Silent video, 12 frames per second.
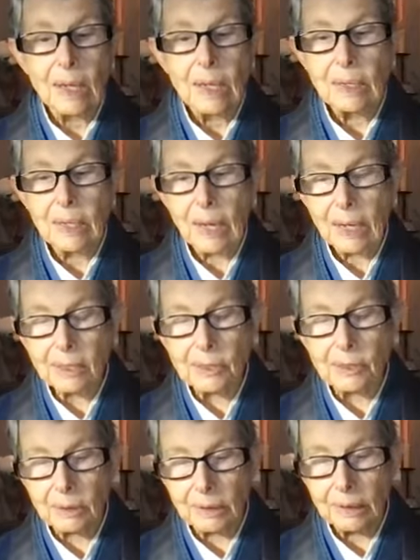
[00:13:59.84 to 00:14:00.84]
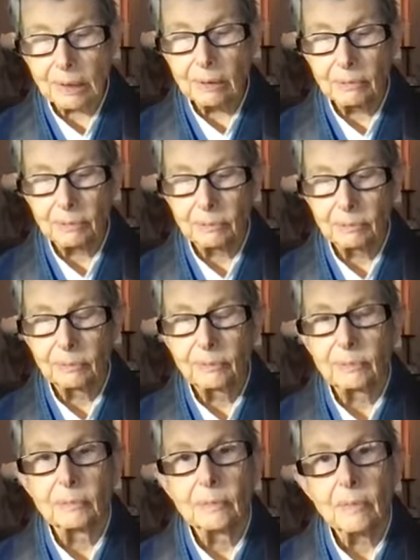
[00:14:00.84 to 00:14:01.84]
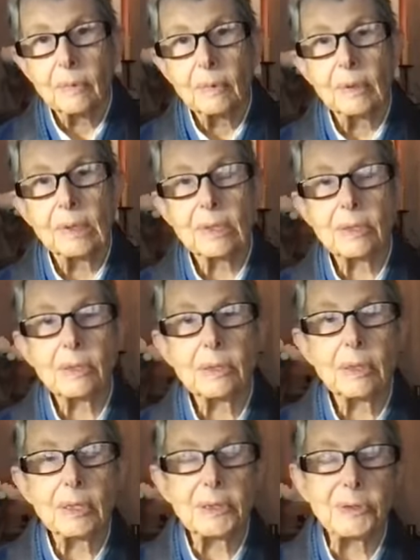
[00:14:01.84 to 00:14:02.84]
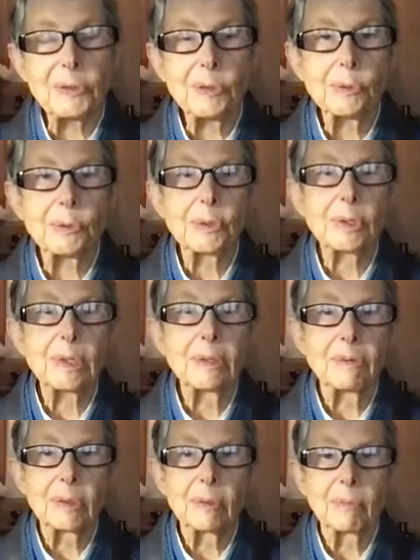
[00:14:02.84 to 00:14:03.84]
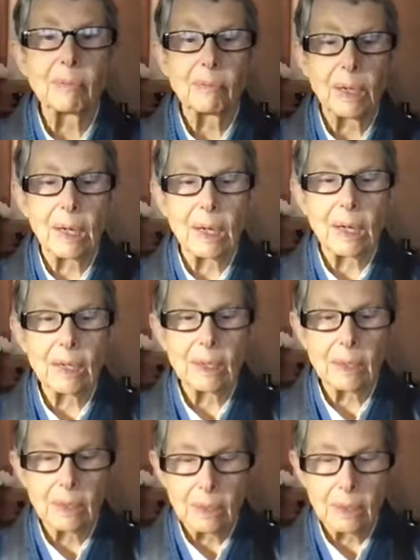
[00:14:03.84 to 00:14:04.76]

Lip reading: And actually, this is an excuse given by